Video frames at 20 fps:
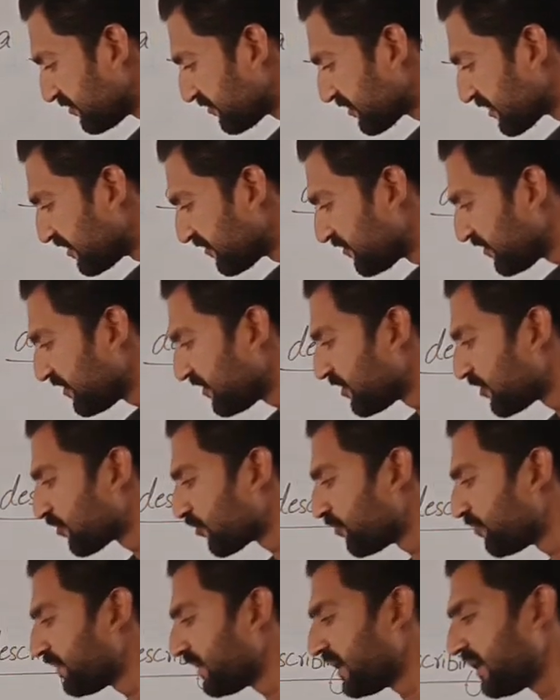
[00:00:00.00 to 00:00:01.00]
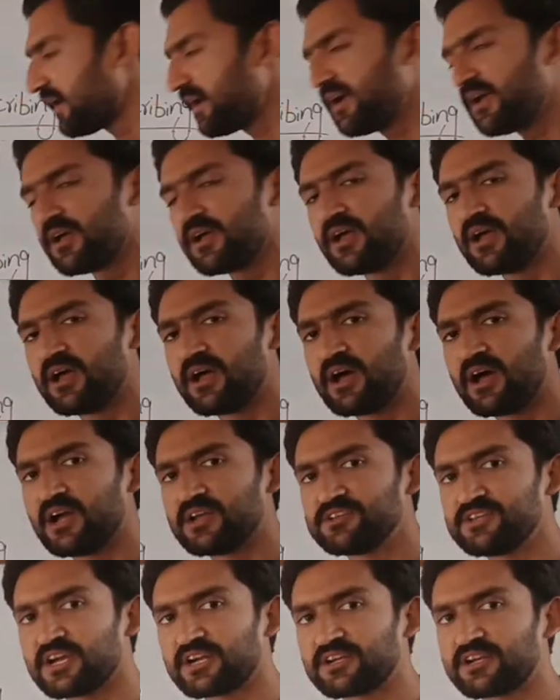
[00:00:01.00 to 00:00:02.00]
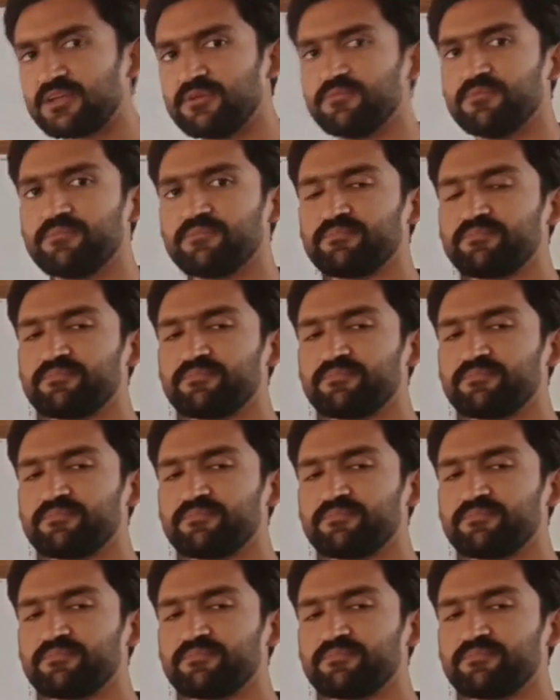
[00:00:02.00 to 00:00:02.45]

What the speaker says: is considered to be a adjective.